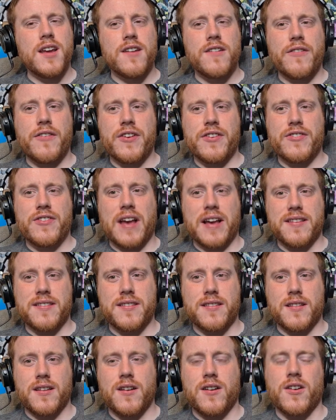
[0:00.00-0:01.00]
have
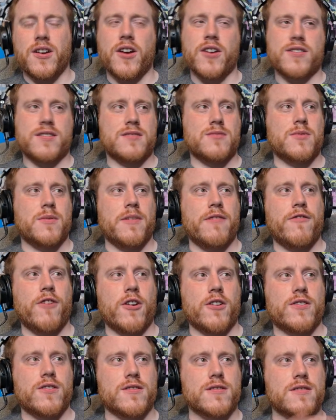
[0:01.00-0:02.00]
assassin? Oh no, because they would have been
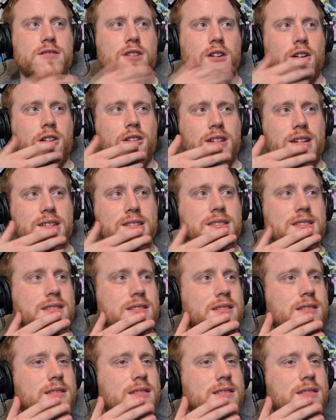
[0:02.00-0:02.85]
focused on the targets.